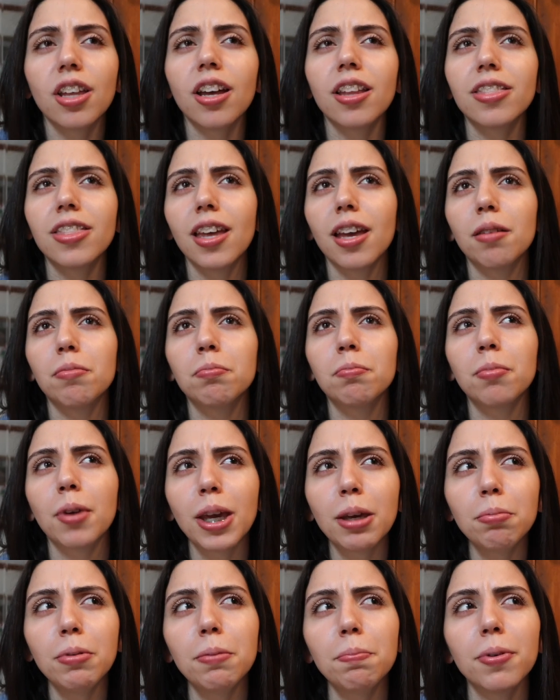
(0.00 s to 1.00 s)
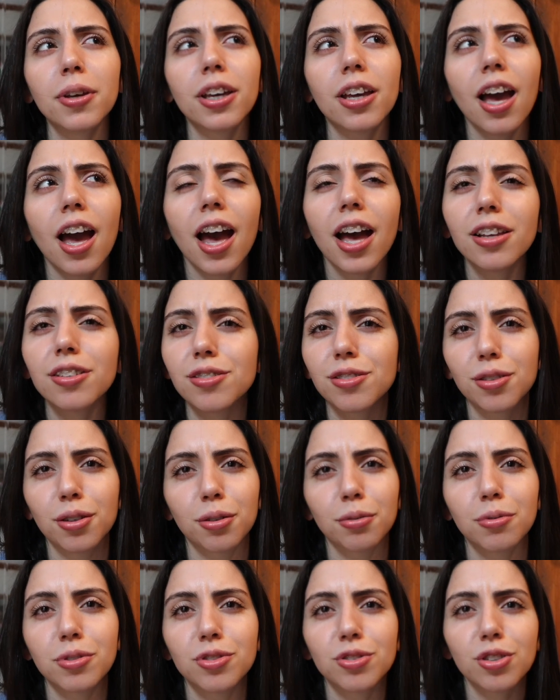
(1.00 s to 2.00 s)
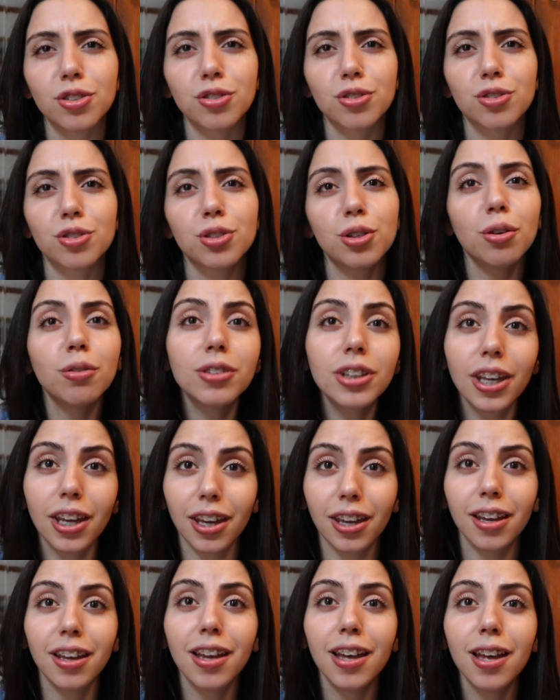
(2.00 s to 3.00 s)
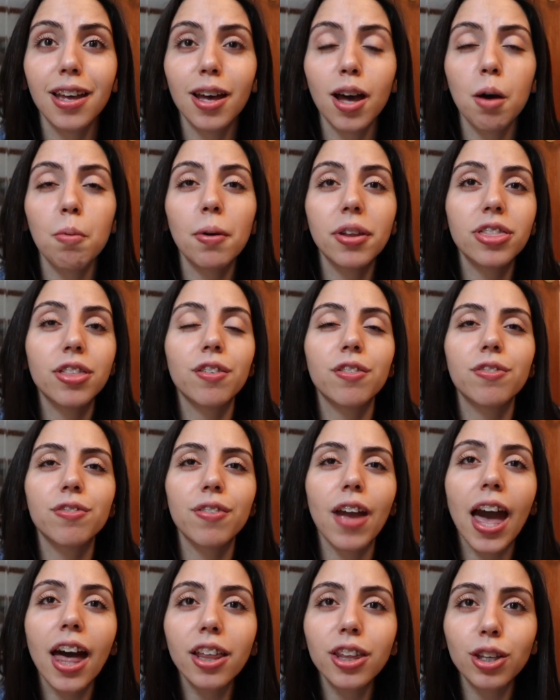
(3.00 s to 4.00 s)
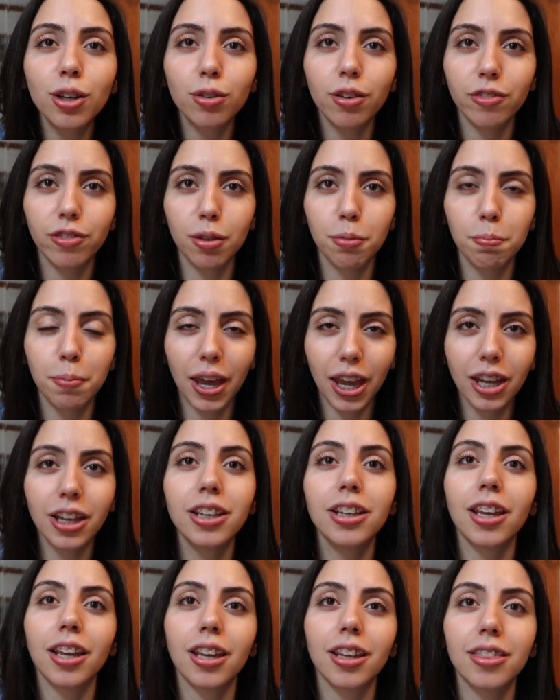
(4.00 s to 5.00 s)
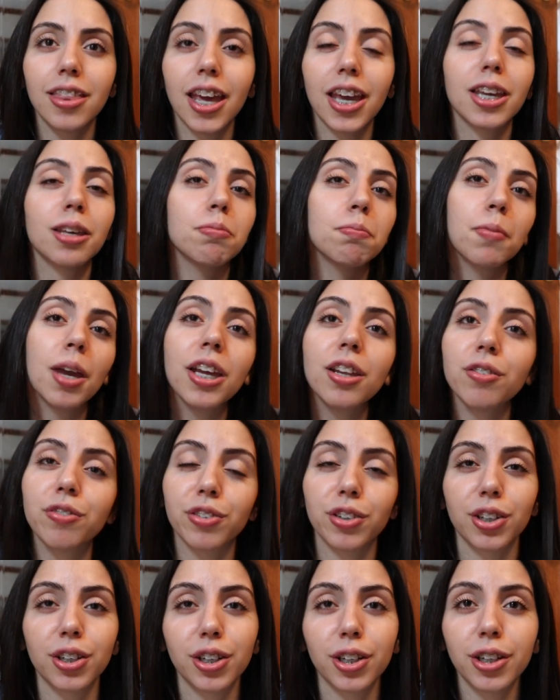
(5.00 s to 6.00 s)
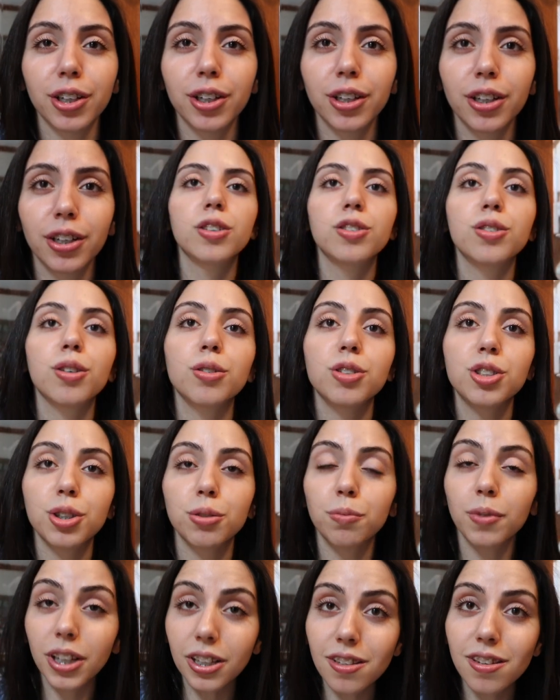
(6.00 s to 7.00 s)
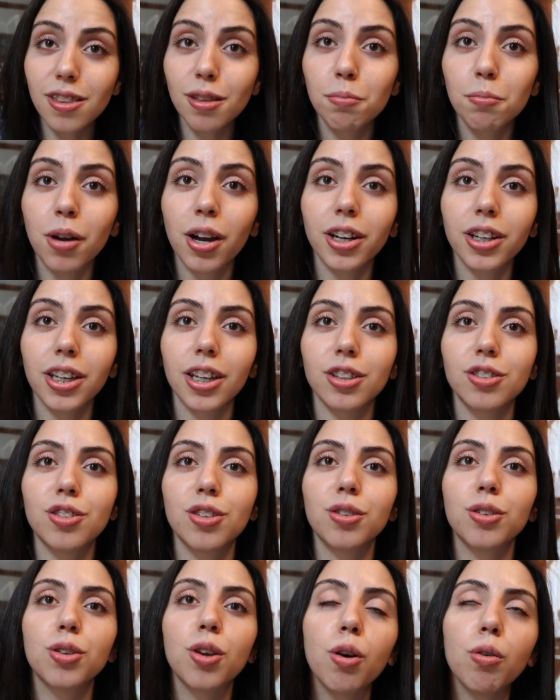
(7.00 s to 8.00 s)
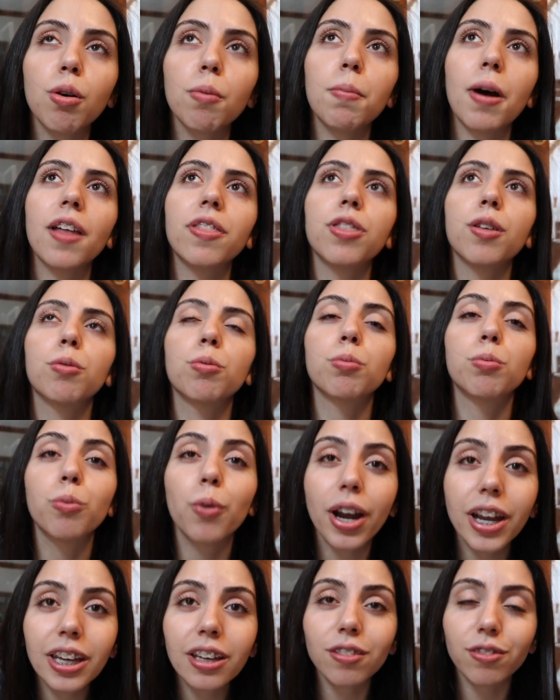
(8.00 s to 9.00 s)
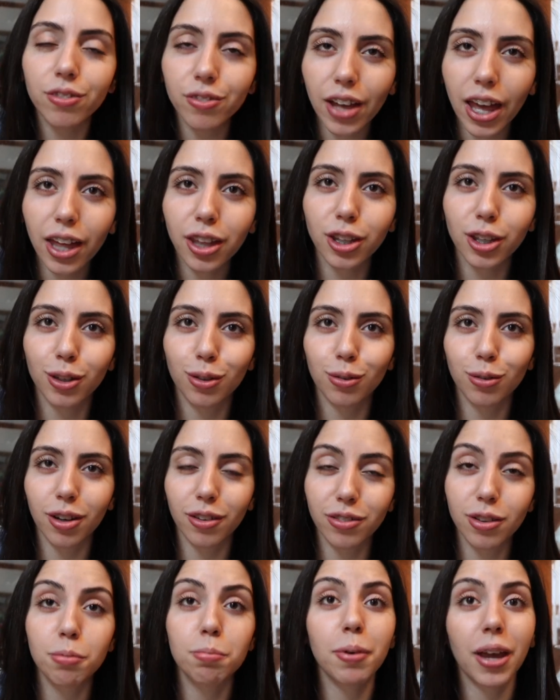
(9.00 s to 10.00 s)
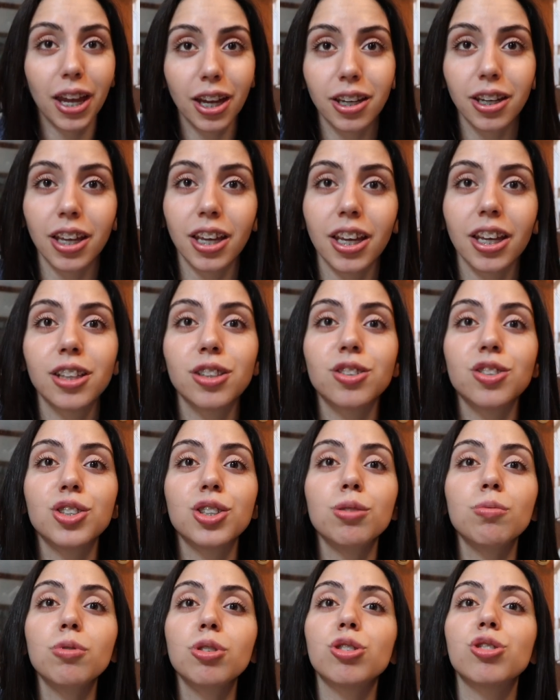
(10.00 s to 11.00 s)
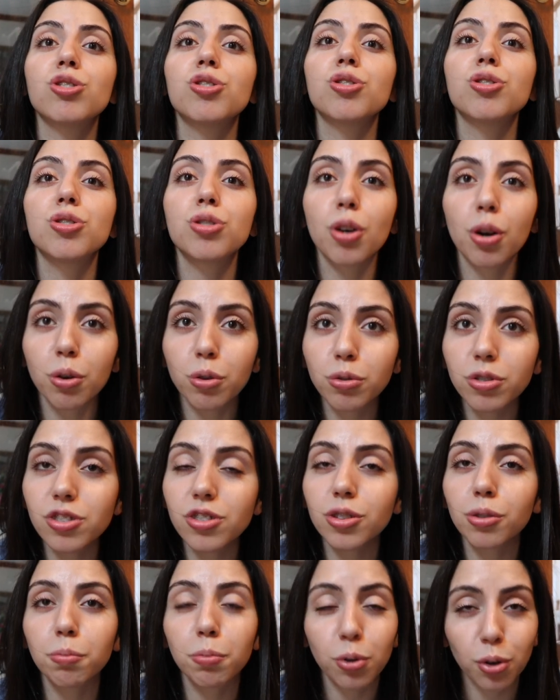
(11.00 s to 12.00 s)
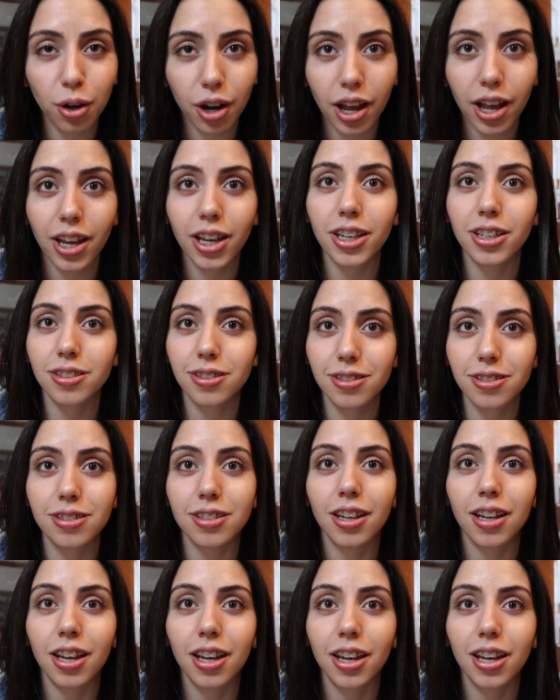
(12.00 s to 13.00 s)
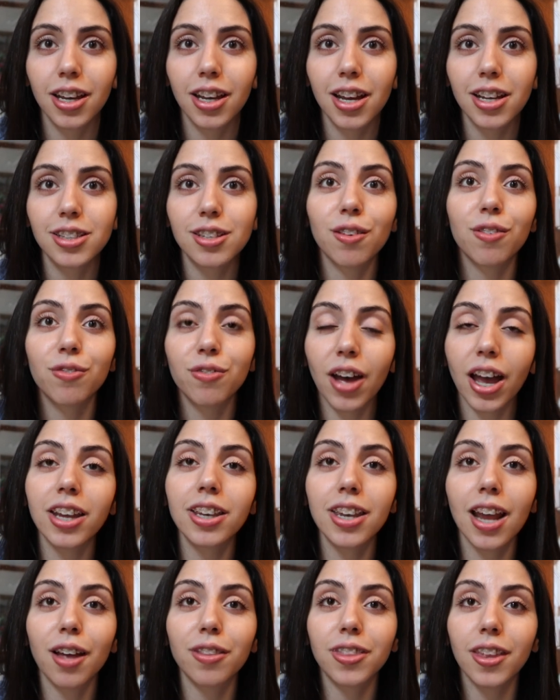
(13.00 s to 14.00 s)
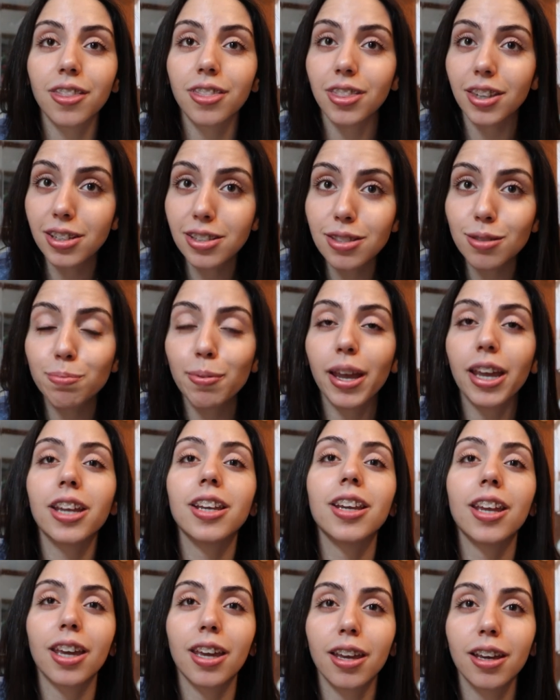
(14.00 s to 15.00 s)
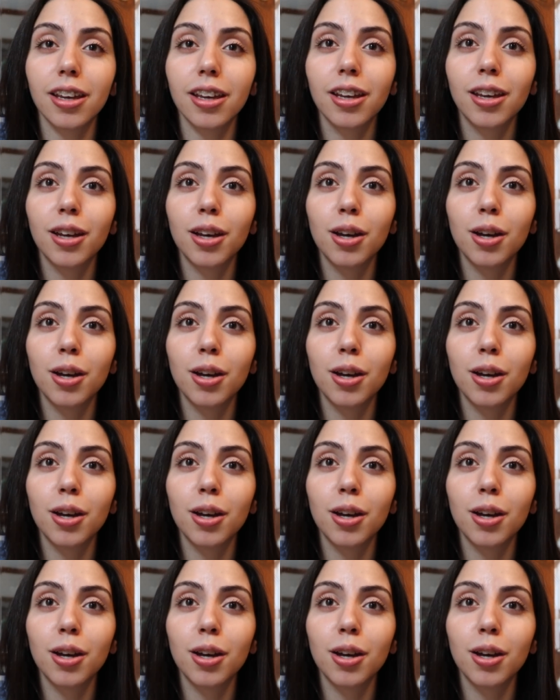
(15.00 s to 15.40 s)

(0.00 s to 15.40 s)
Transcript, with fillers: thought that maybe Picasso was just joking about the value of the painting that he made for her. So she went to the market to know about the right value of the painting, and she was so surprised to find out that this painting